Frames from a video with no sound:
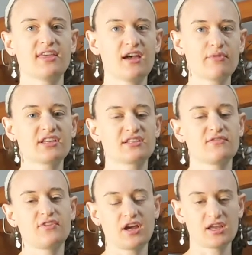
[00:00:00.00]
that makes
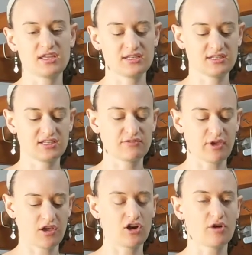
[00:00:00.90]
it very easy to
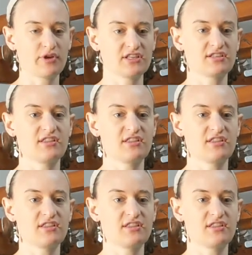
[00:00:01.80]
make garments